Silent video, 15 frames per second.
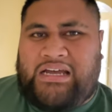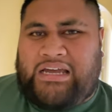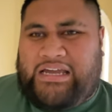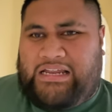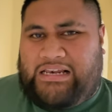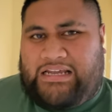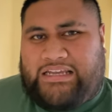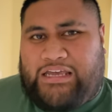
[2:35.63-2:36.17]

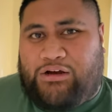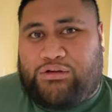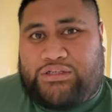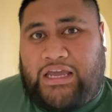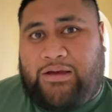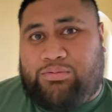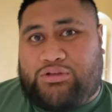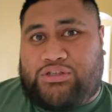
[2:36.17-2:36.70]
And lucky I was
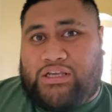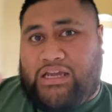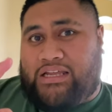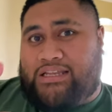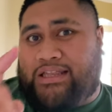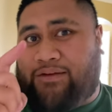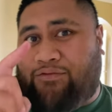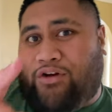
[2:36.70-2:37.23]
able to
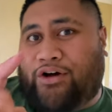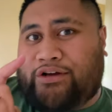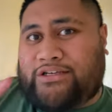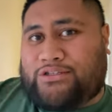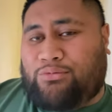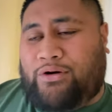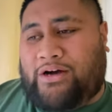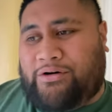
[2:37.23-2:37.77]
edit the vlog
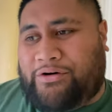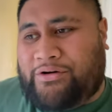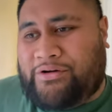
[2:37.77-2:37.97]
as well